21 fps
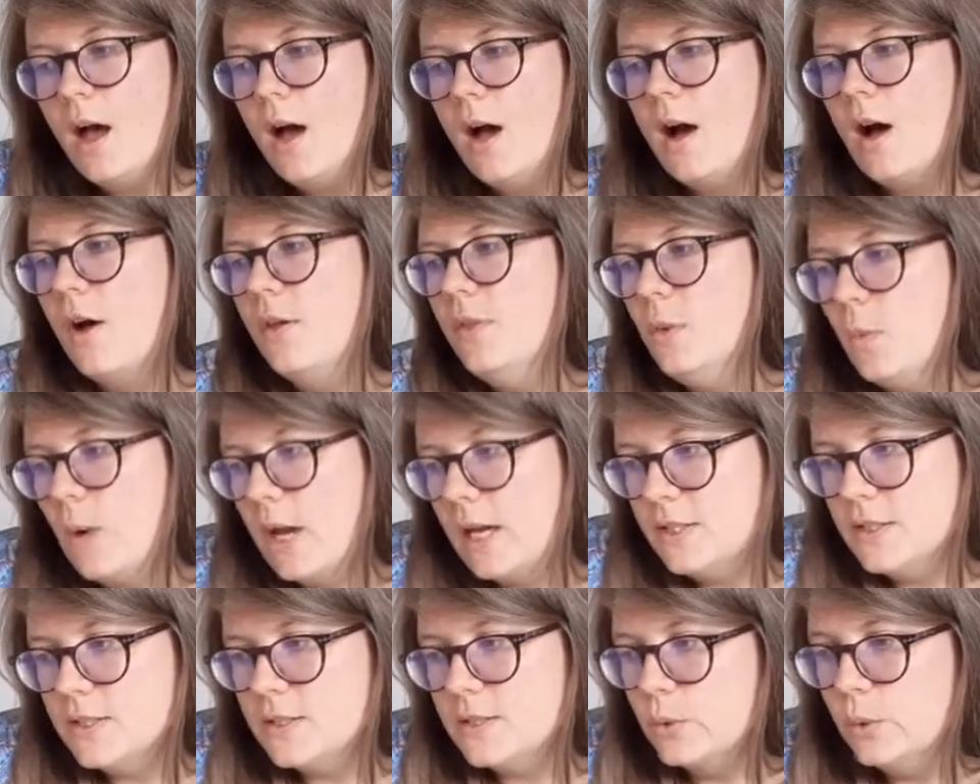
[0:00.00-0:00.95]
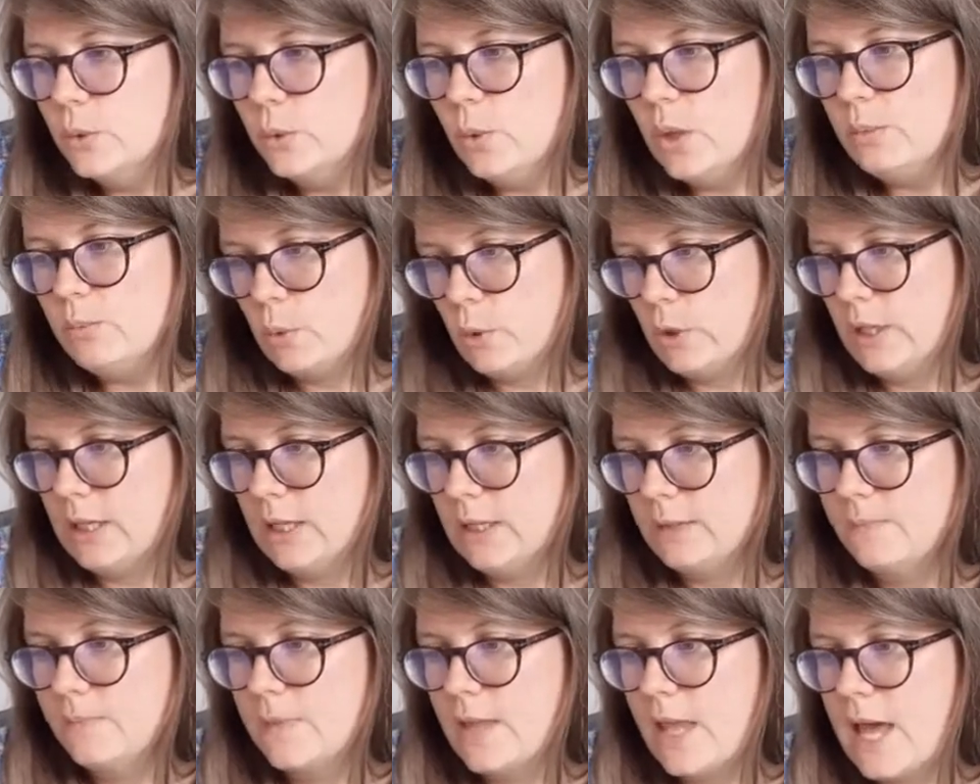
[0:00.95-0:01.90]
On the way to school one morning,
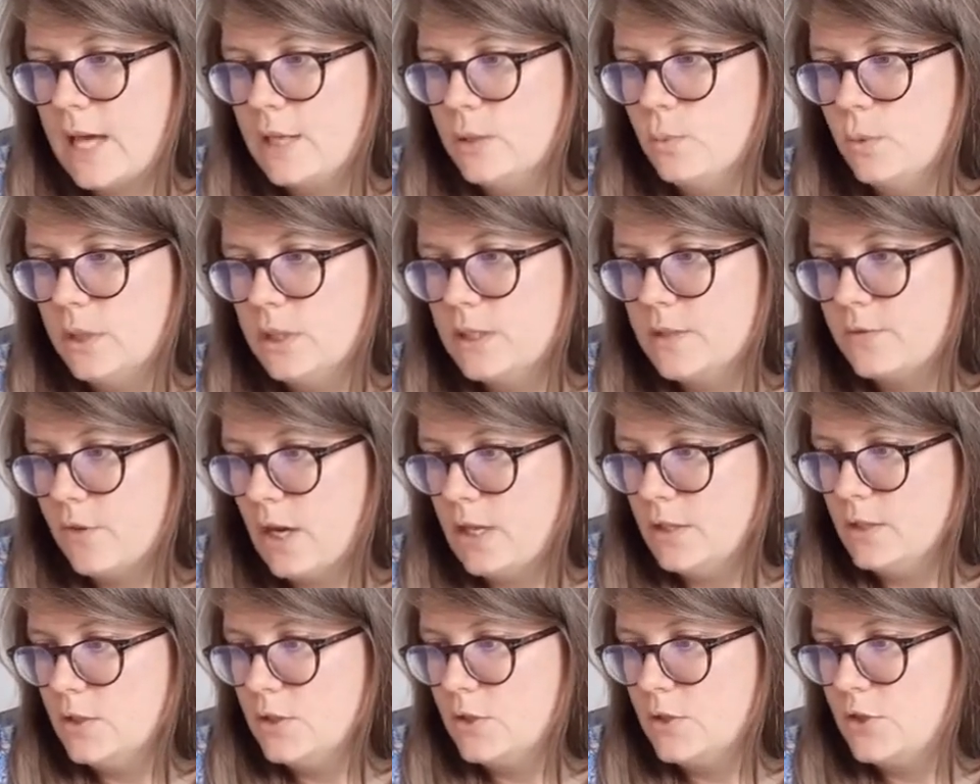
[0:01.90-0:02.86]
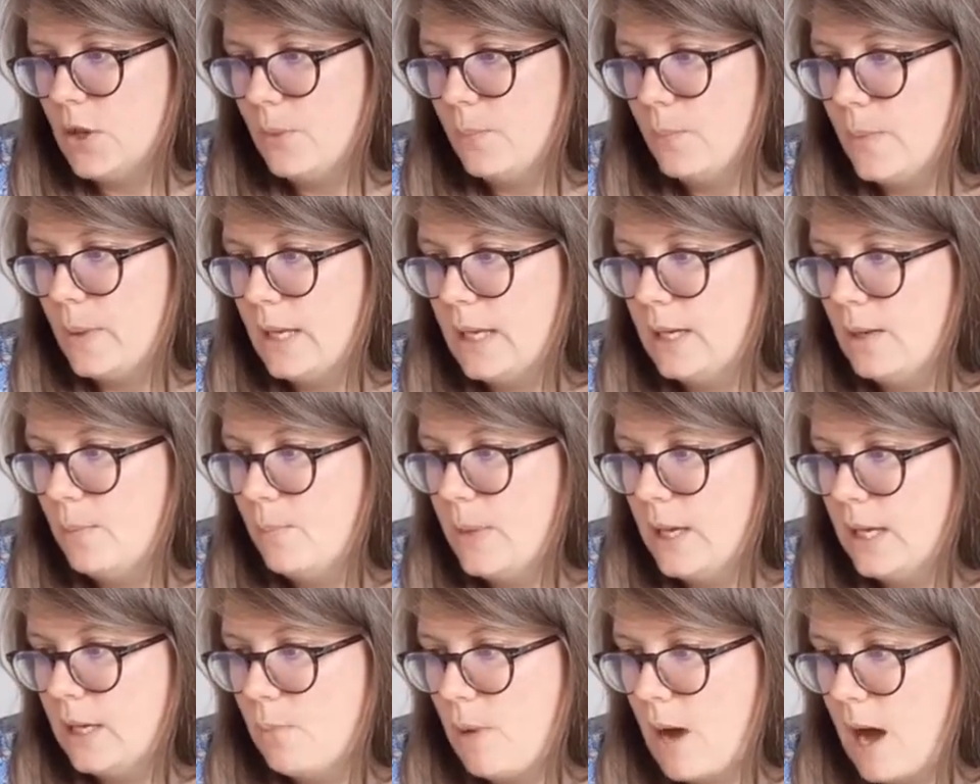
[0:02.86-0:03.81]
Edward's friends jump in a
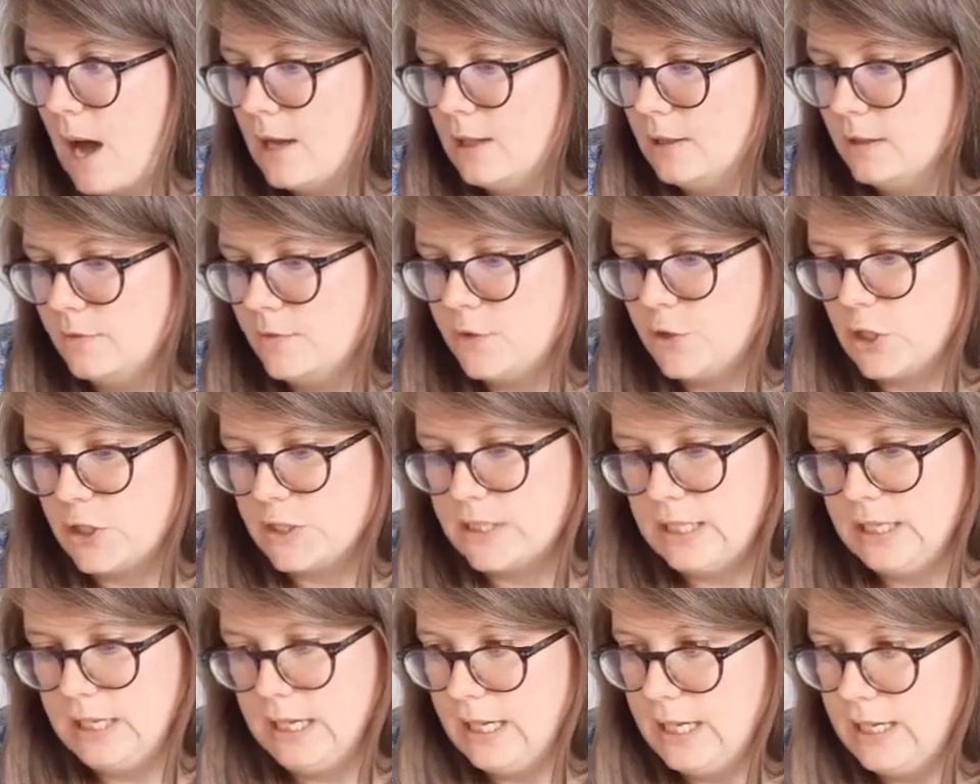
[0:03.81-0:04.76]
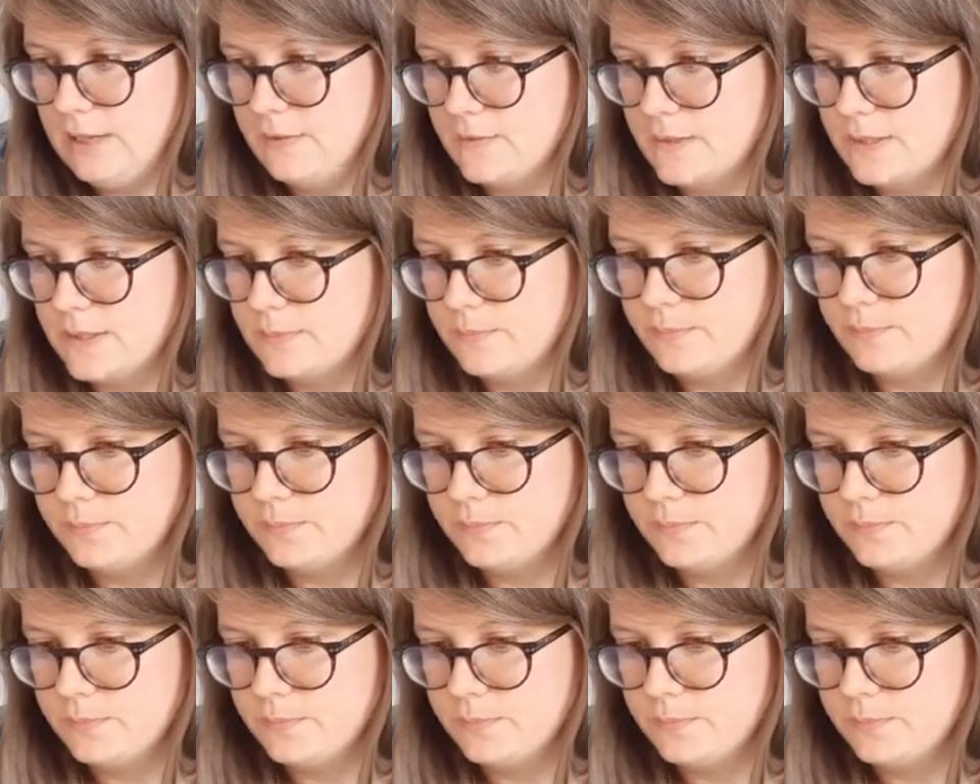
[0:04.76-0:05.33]
big pile of dirty leaves.